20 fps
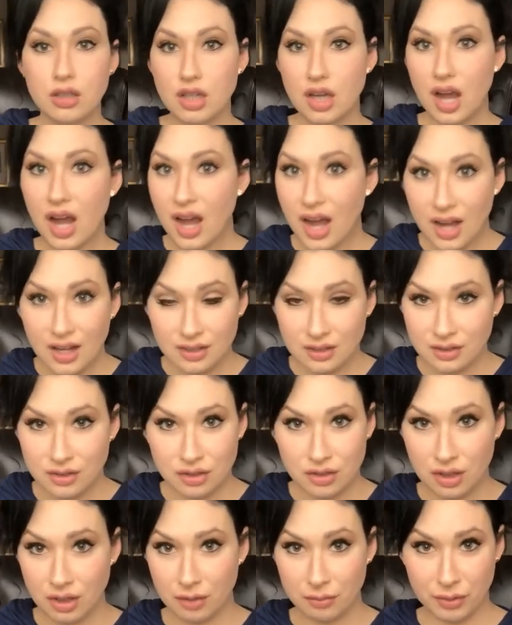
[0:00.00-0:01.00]

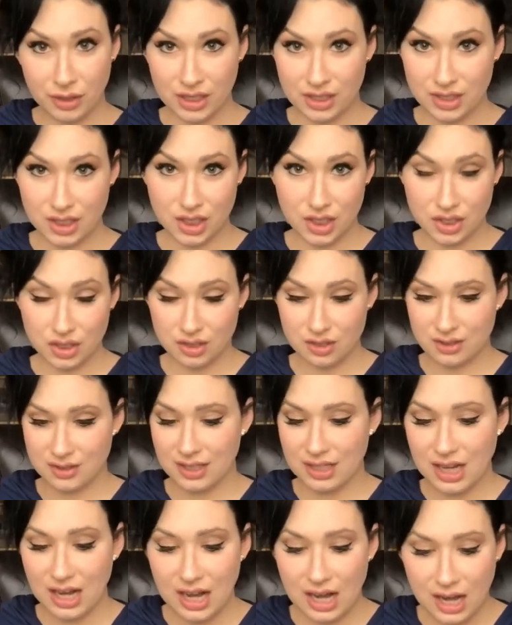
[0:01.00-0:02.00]
cotton plantations.
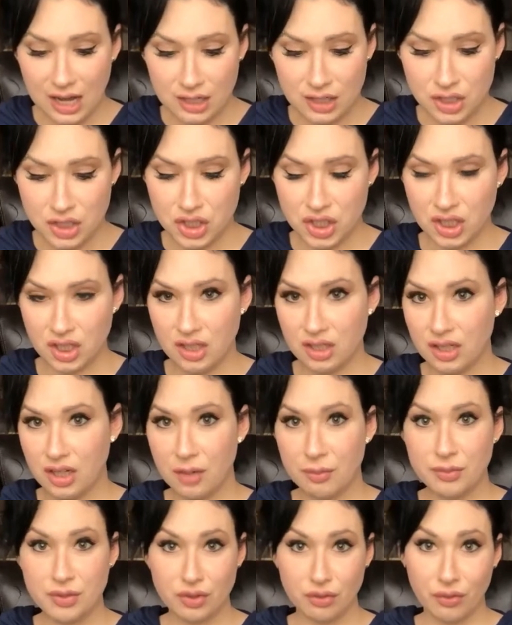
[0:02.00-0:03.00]
The cotton gin
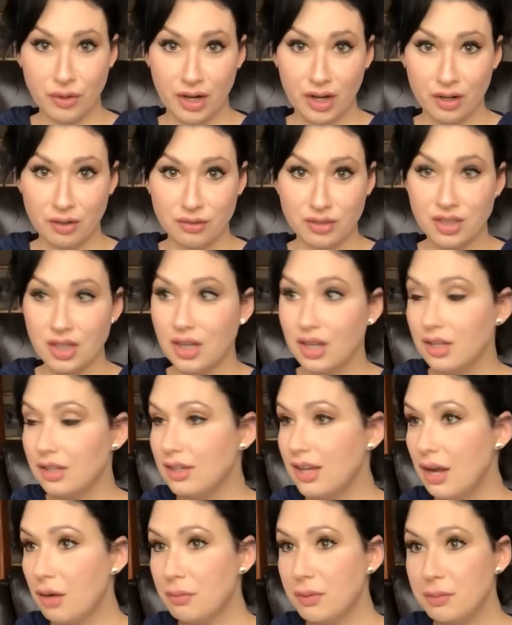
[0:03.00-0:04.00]
comes around.
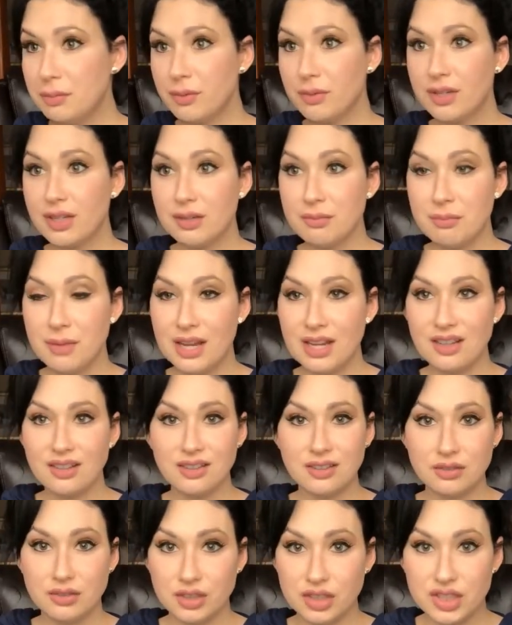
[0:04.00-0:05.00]
Now people can
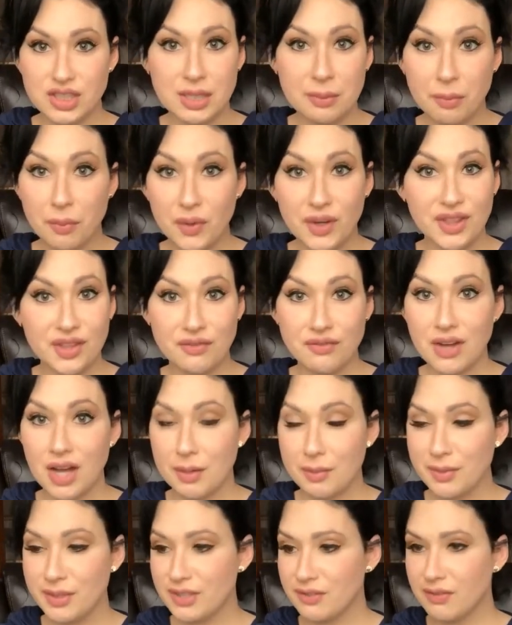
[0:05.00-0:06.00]
you separate the
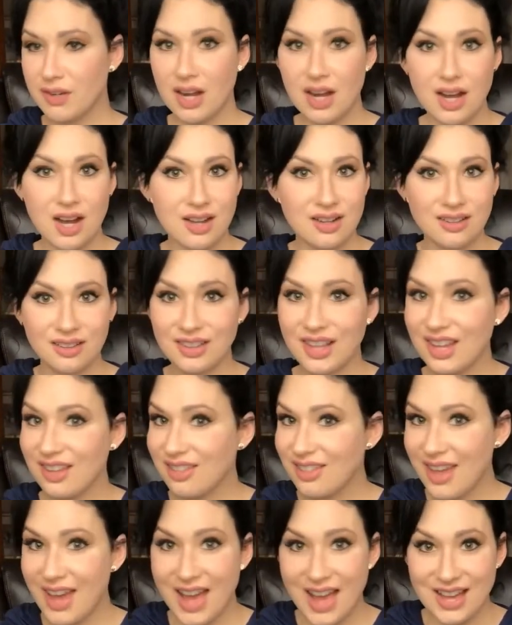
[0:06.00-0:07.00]
fibers of cotton
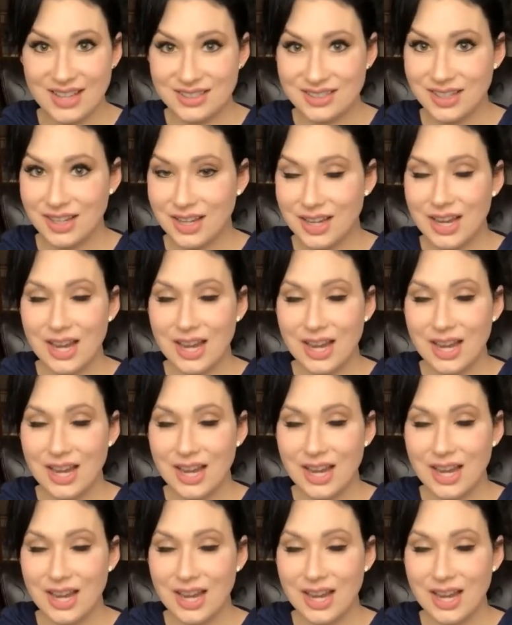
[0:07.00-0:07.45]
like that,